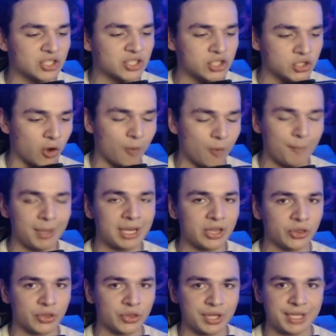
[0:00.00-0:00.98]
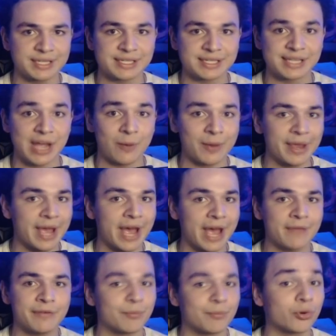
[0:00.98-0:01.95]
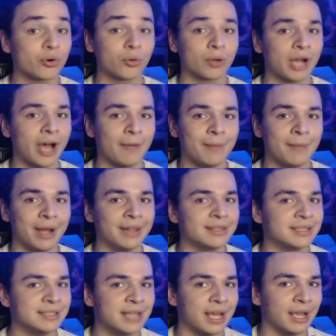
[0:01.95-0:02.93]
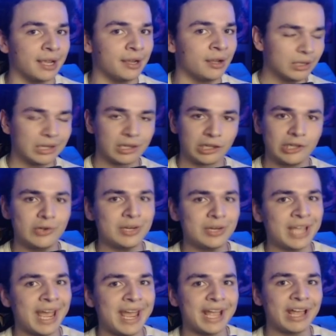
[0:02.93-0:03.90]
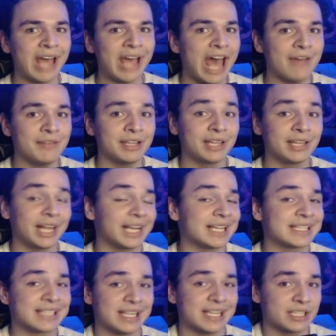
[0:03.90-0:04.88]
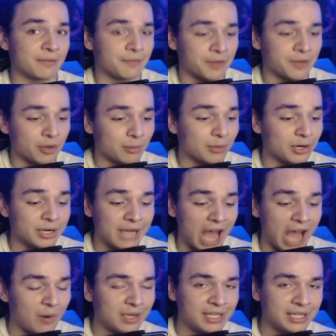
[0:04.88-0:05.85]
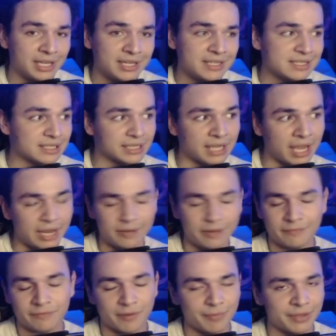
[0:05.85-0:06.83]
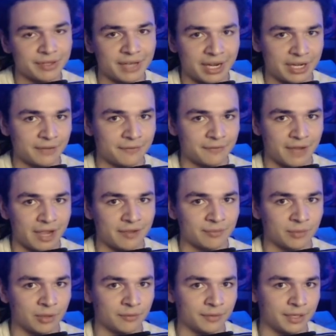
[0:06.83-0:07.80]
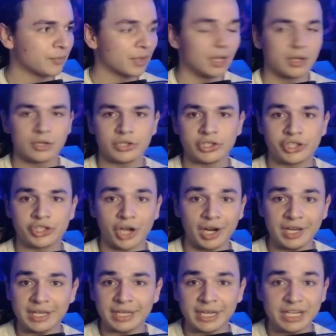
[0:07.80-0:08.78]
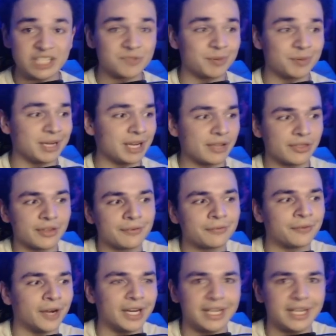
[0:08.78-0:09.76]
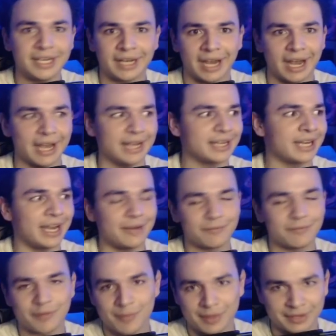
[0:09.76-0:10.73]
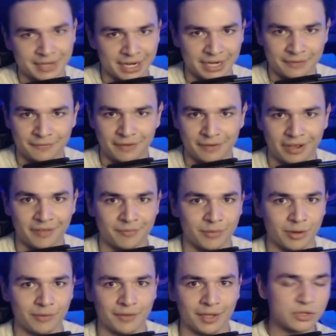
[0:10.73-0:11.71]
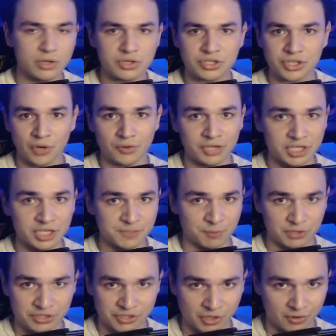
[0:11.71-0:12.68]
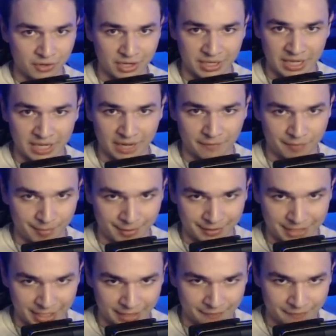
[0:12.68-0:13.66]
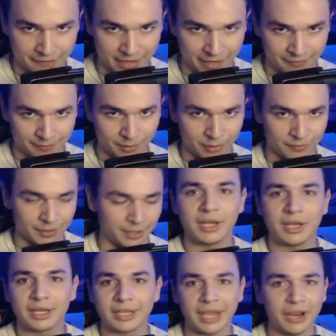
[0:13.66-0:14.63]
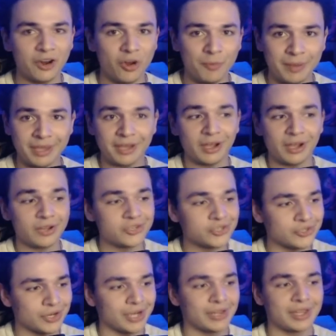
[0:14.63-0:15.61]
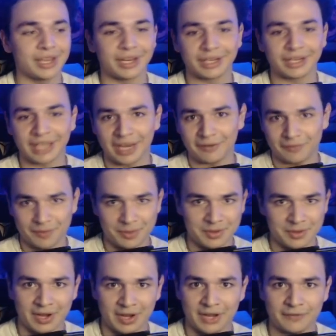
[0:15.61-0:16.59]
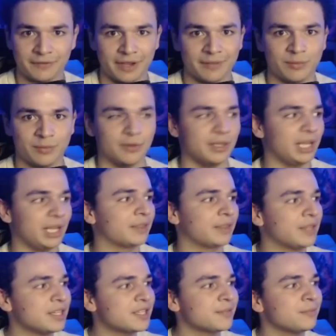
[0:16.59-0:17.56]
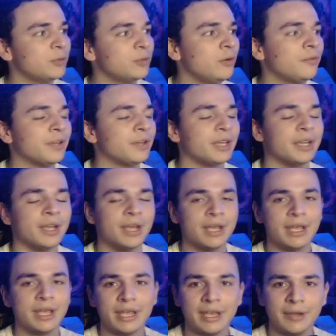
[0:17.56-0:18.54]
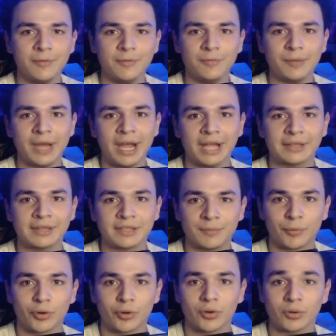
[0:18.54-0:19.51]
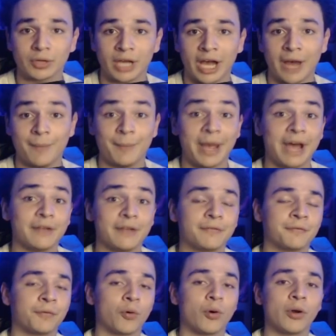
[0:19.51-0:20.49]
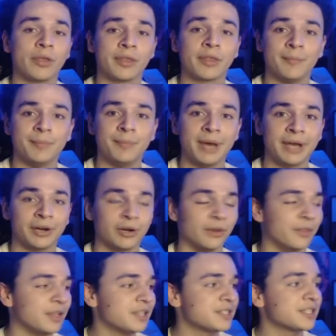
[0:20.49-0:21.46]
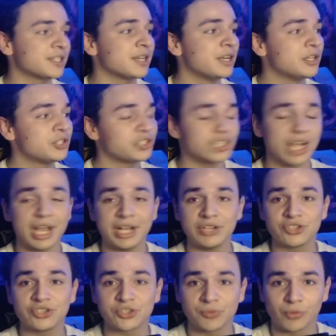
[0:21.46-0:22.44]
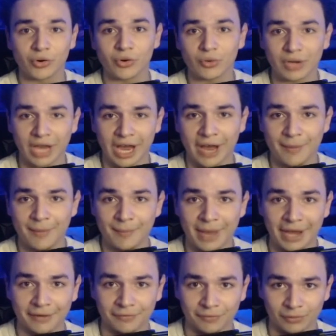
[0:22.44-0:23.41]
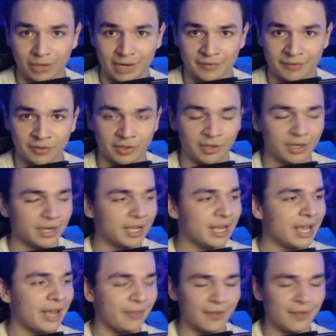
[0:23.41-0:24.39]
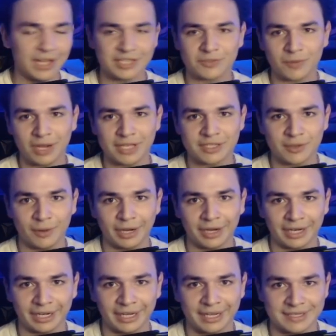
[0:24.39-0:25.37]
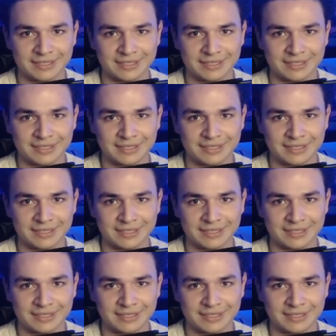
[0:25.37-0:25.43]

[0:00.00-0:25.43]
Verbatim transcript: so many things that we have in Mortal Kombat today. Liu Kang having like a sense of humor nowadays came from the 95 movie. Johnny Cage being the funny guy came from the 95 movie. Sonya's persona came from the 95 movie. Kano being Australian came from the 95 movie. Like this movie impacted Mortal Kombat for the better. This changed Mortal Kombat forever, and that's why it's going at S